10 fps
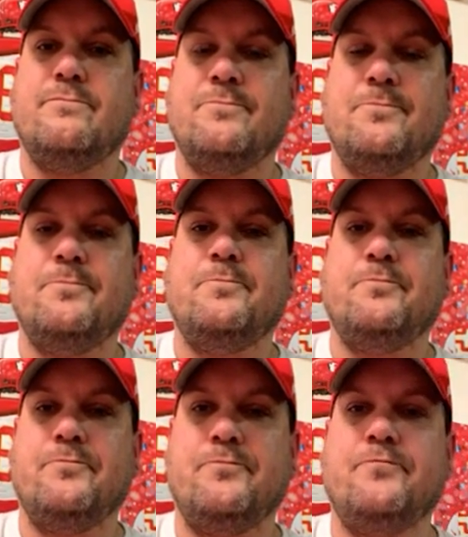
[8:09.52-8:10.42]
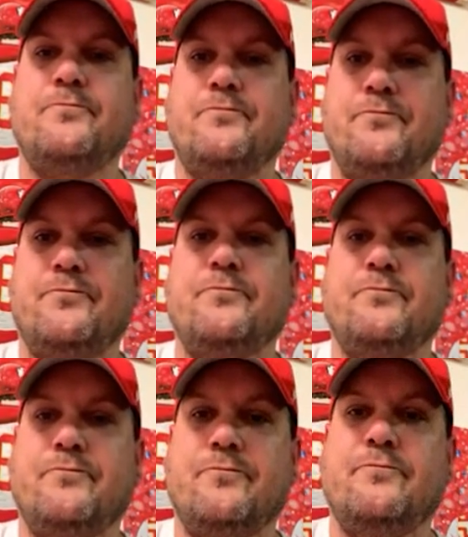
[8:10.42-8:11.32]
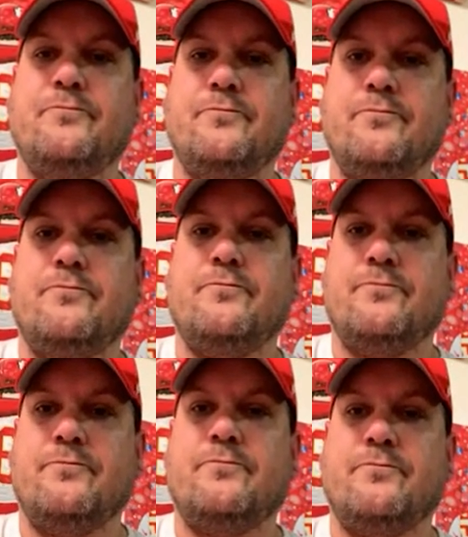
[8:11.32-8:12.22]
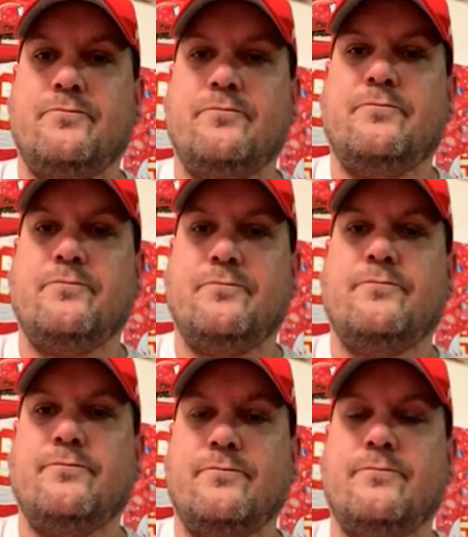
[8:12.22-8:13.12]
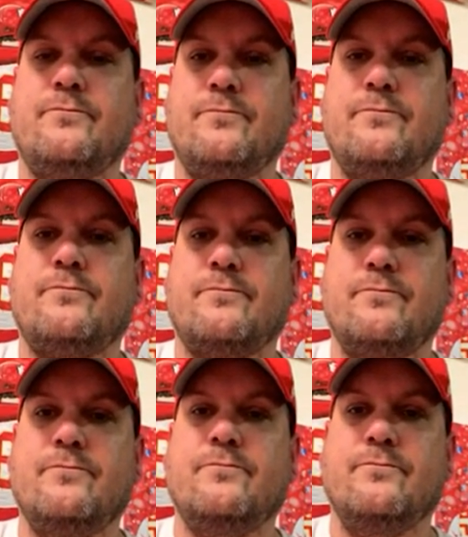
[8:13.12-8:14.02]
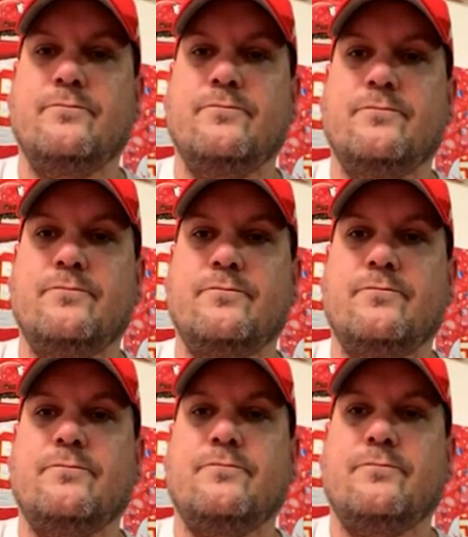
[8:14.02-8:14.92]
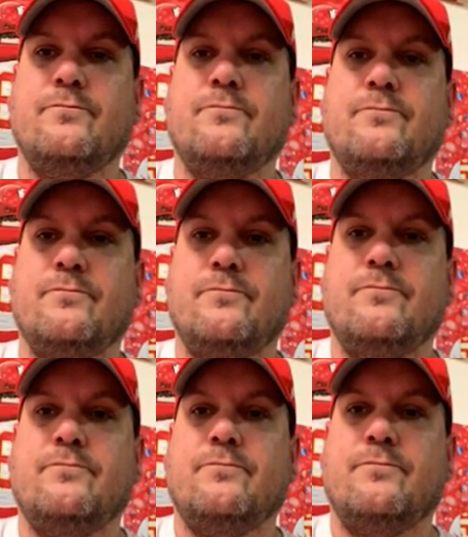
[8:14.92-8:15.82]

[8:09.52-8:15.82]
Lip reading: (not speaking)